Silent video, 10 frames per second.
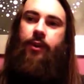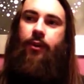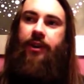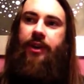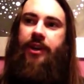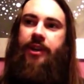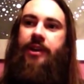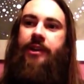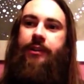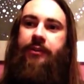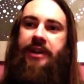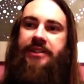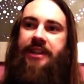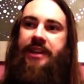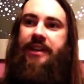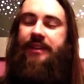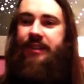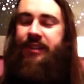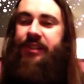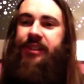Okay, hello guys again.
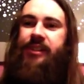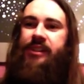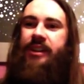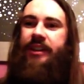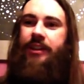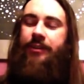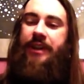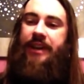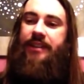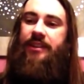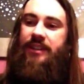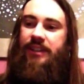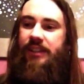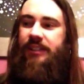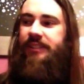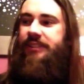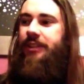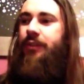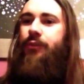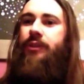Hello again.
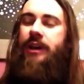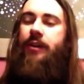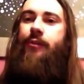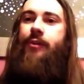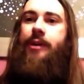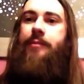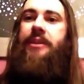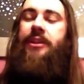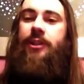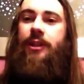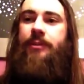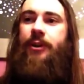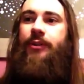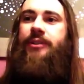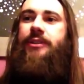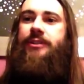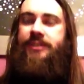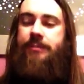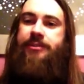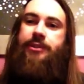So now I'm gonna talk about
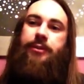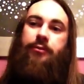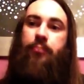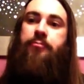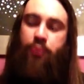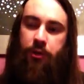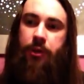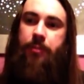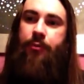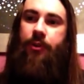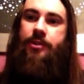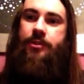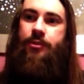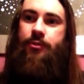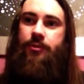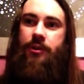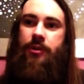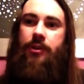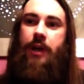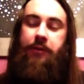something really important too.
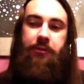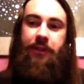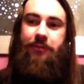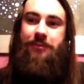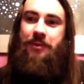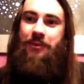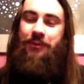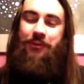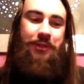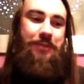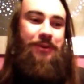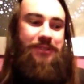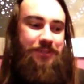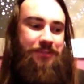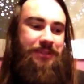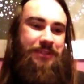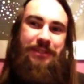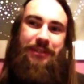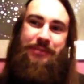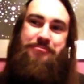I don't like to talk about
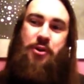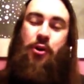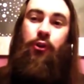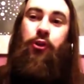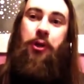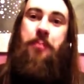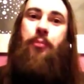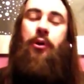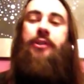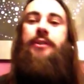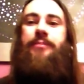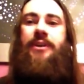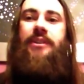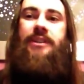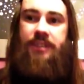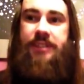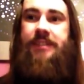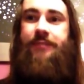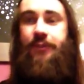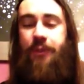something not important, but this
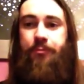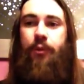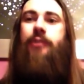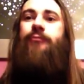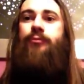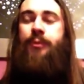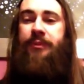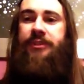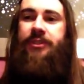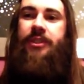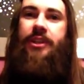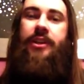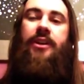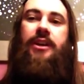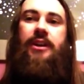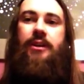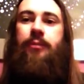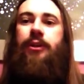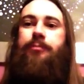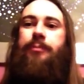is very important for people studying
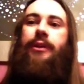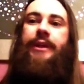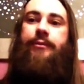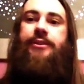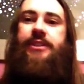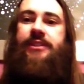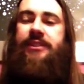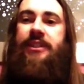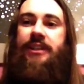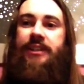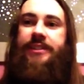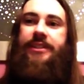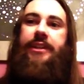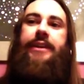multiple languages. The thing